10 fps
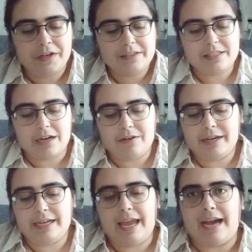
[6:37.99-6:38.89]
So
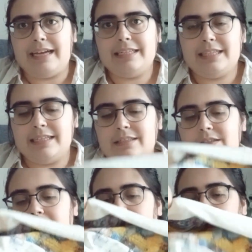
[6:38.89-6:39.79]
yeah, it changes a
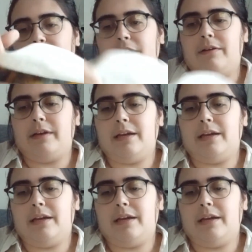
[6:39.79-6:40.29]
lot with how